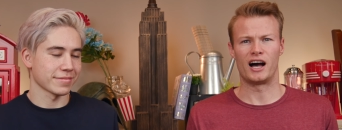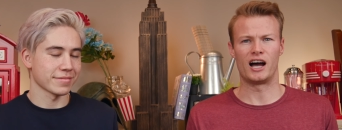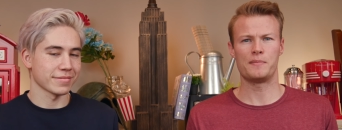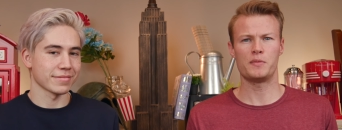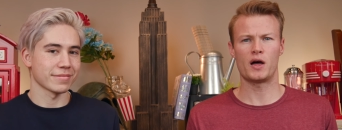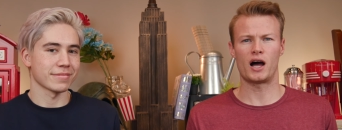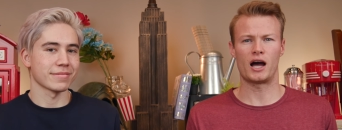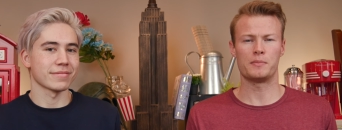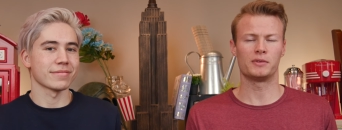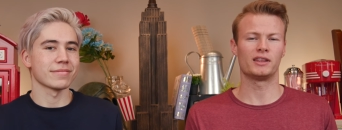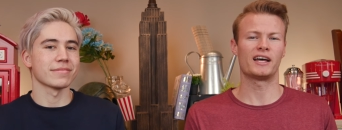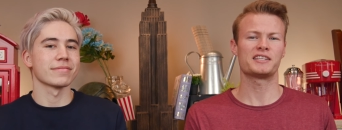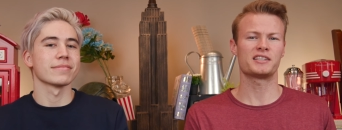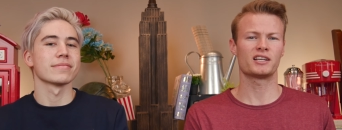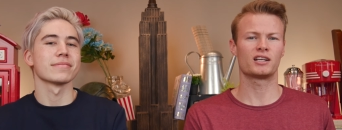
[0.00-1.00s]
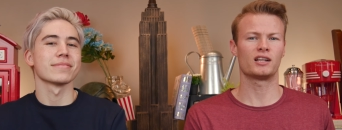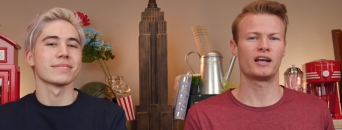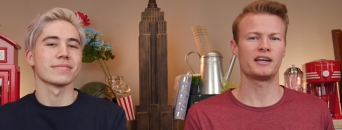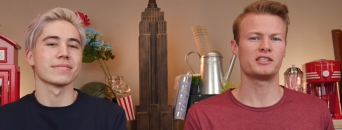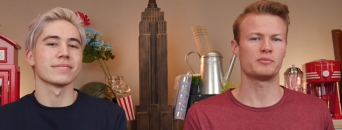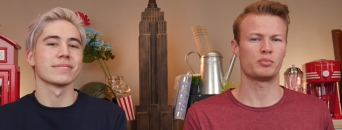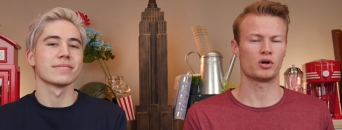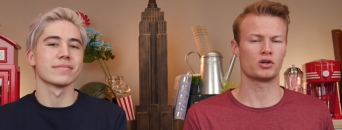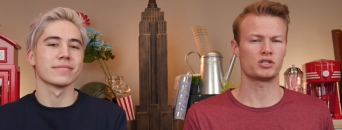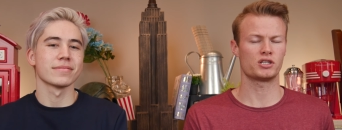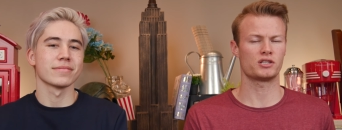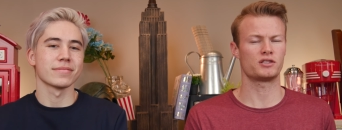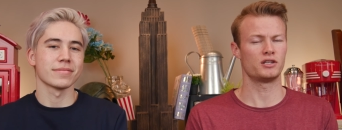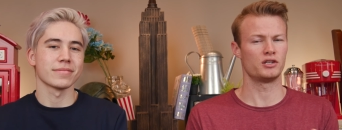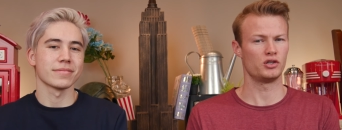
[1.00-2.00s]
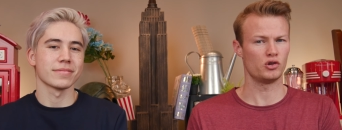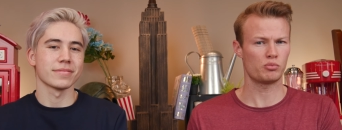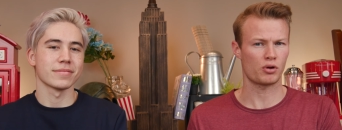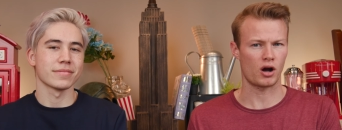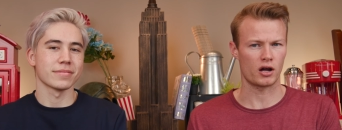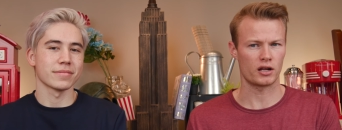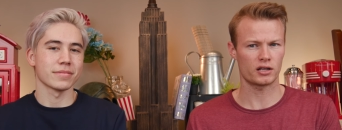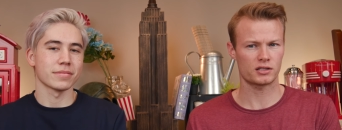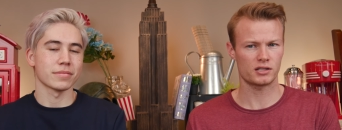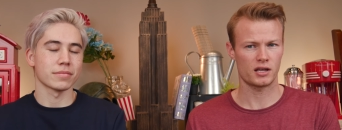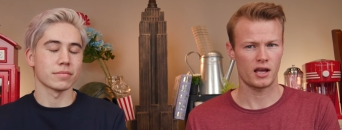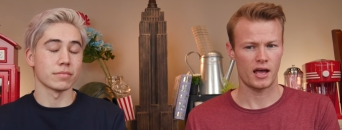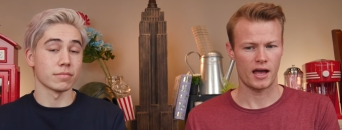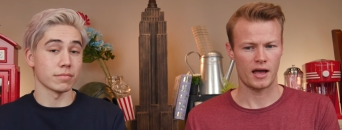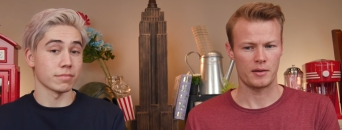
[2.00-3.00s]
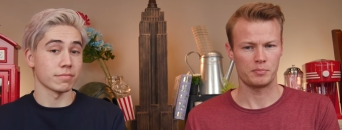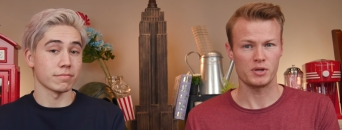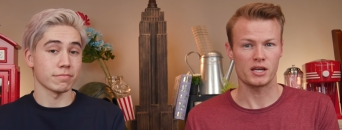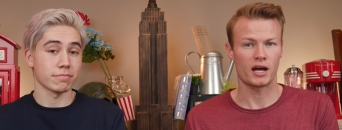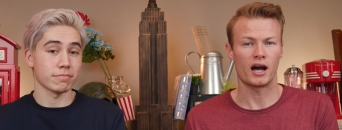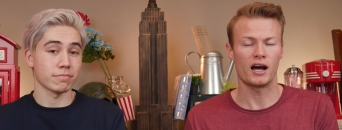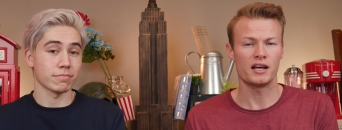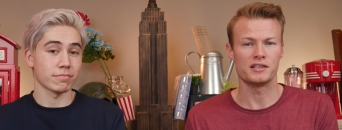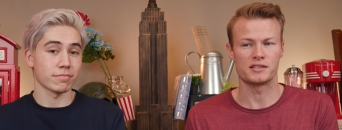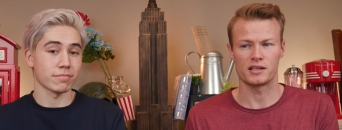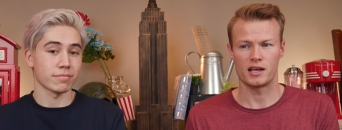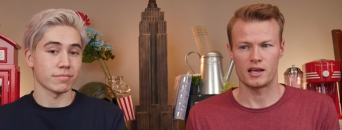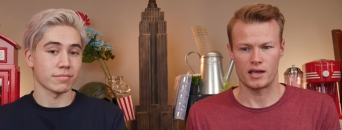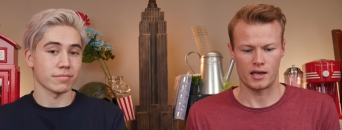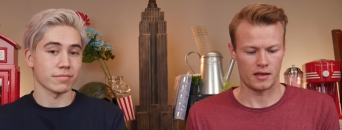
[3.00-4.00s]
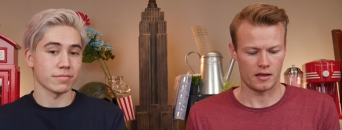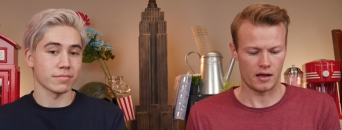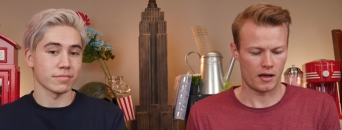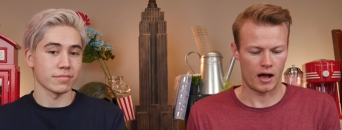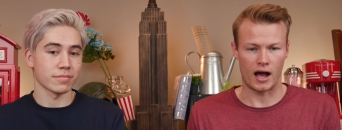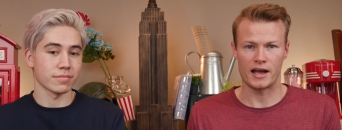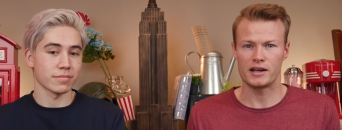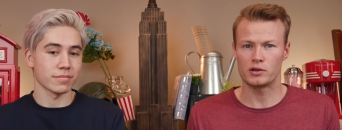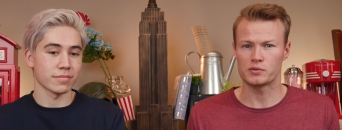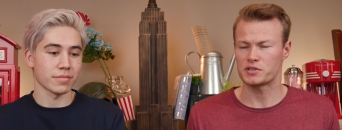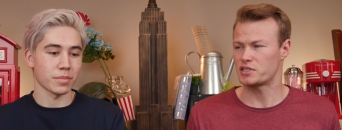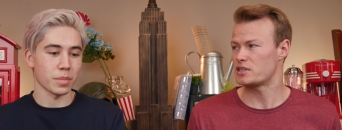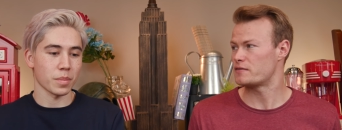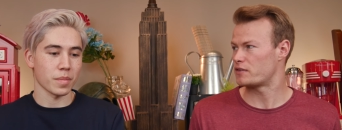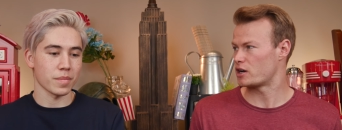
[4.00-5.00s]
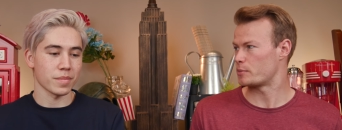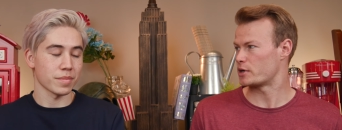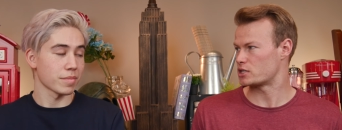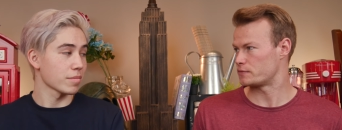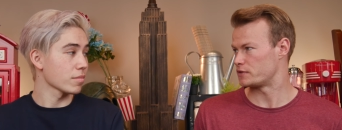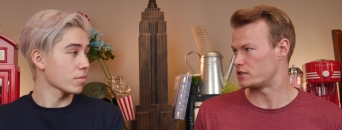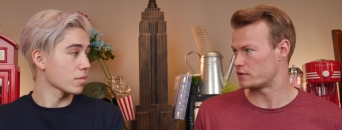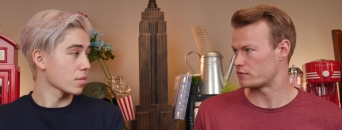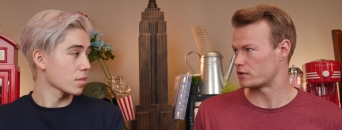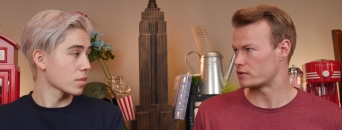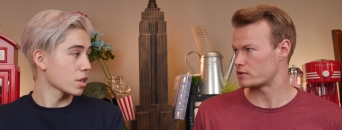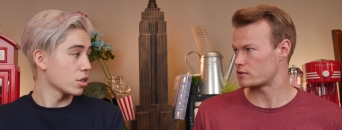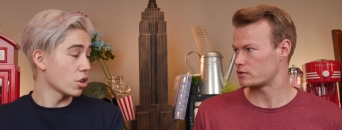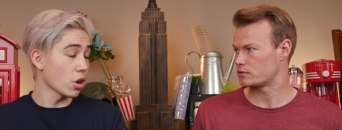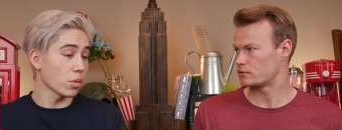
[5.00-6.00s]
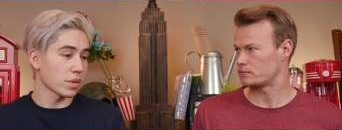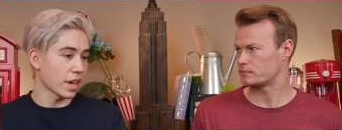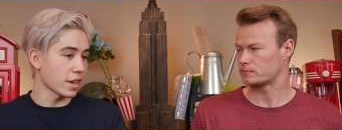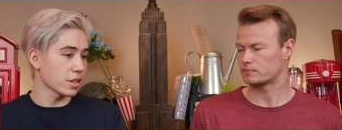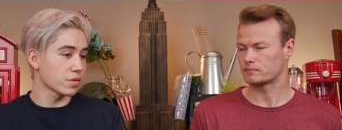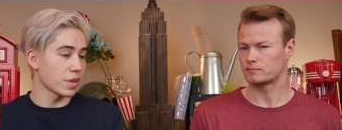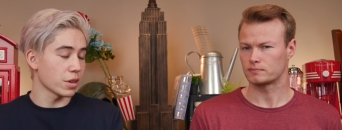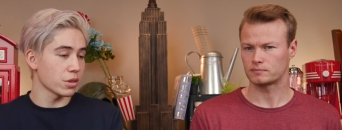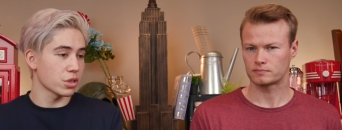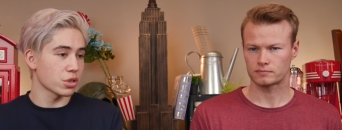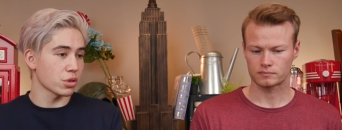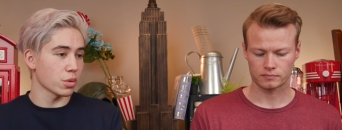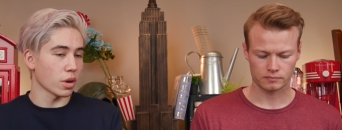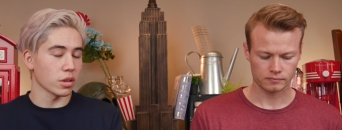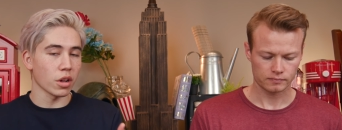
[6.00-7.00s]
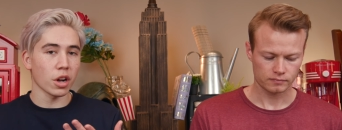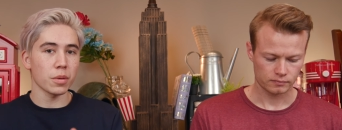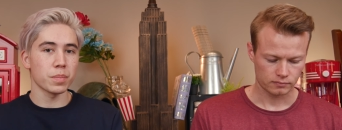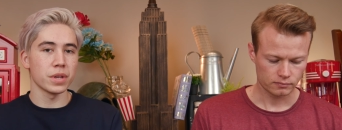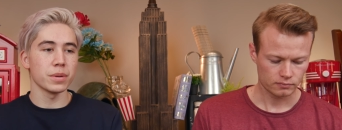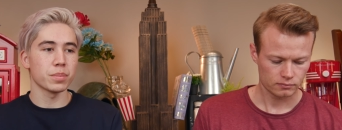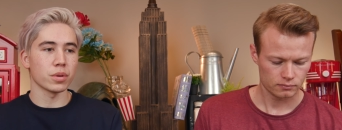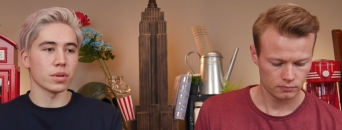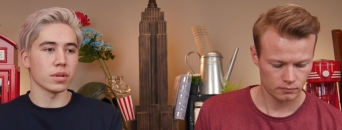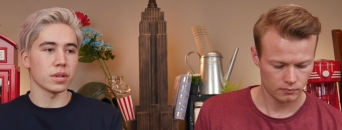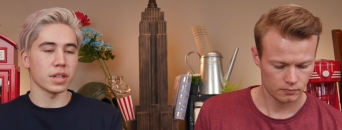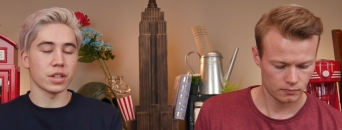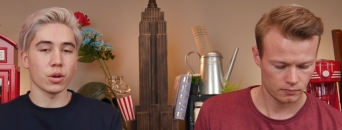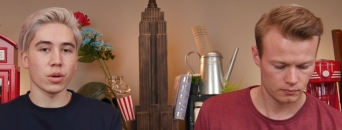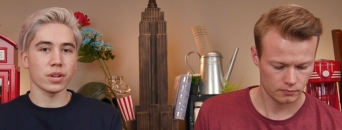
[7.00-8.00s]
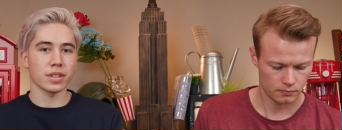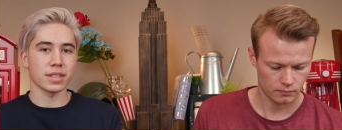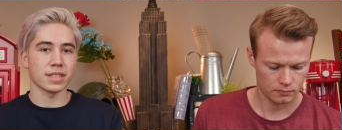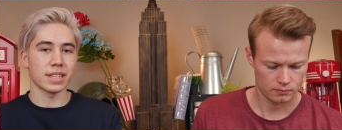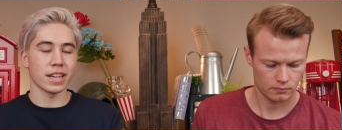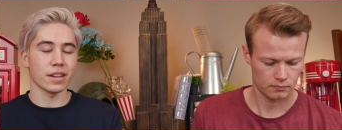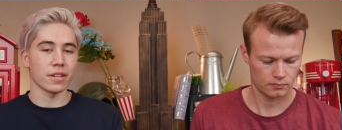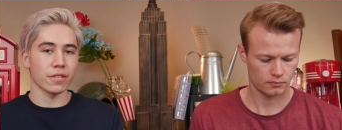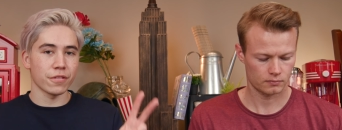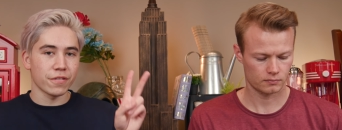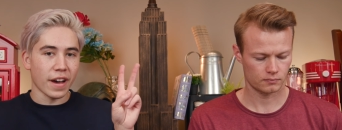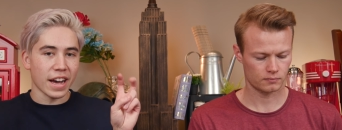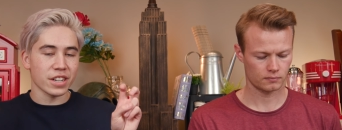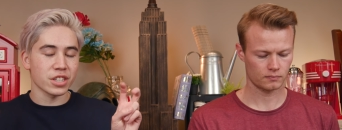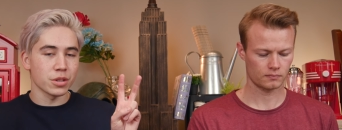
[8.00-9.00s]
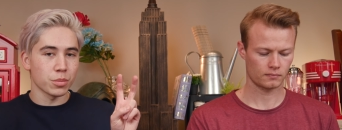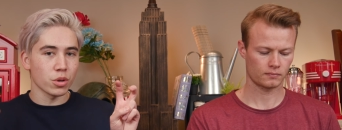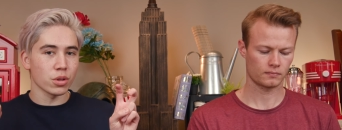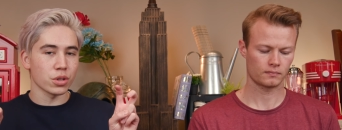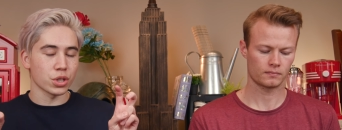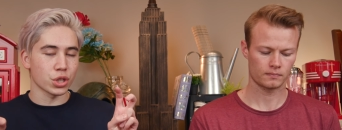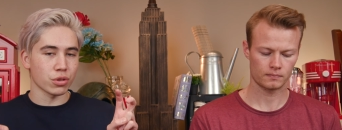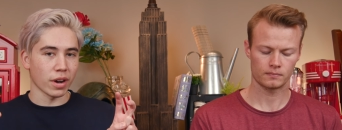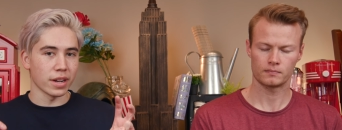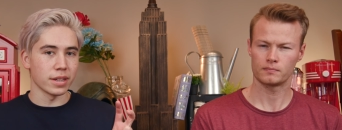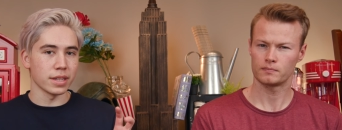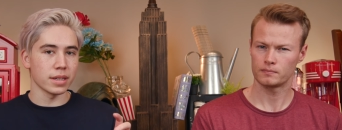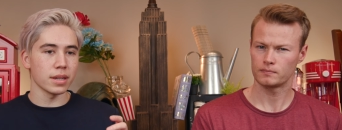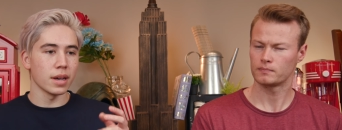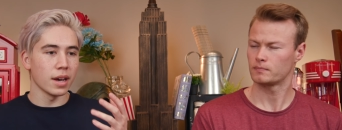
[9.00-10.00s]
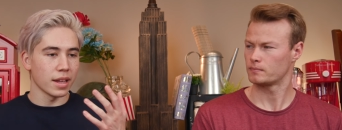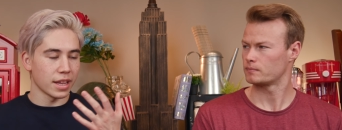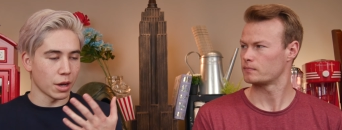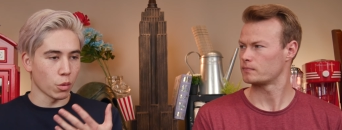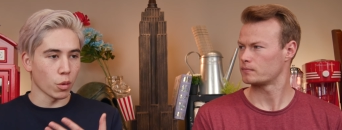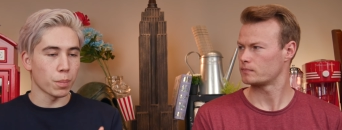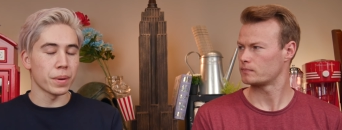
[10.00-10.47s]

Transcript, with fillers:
Speaker 1: I'm, not, I'm less inclined to purchase the new product mm-hmm. because I don't see very much of a difference.
Speaker 2: No, that is very true. A lot of people, in order to stay fashionable or trendy, they will